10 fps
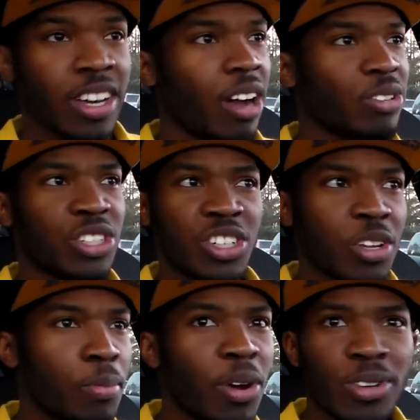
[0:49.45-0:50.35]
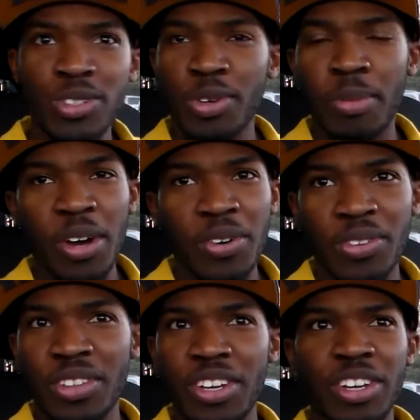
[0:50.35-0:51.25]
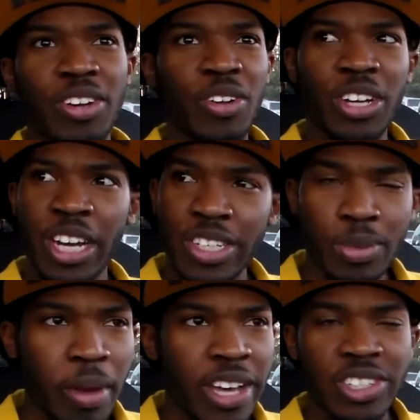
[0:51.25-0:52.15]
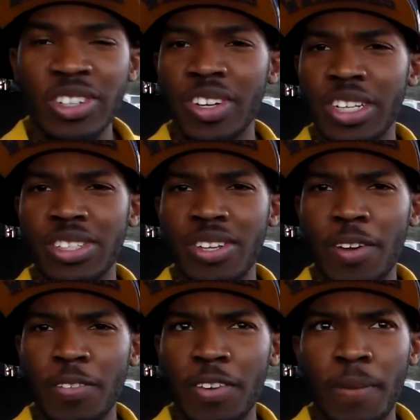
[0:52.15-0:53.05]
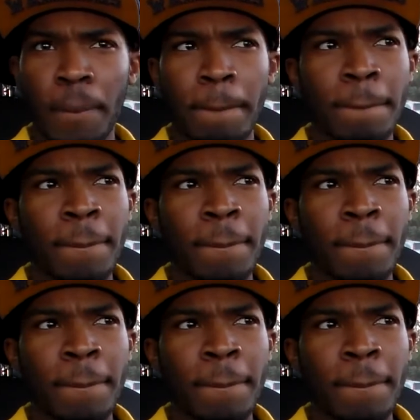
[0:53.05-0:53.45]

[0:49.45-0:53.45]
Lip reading: I was just in the mall doing my own thing, you know, looking at some hats and all that stuff. And,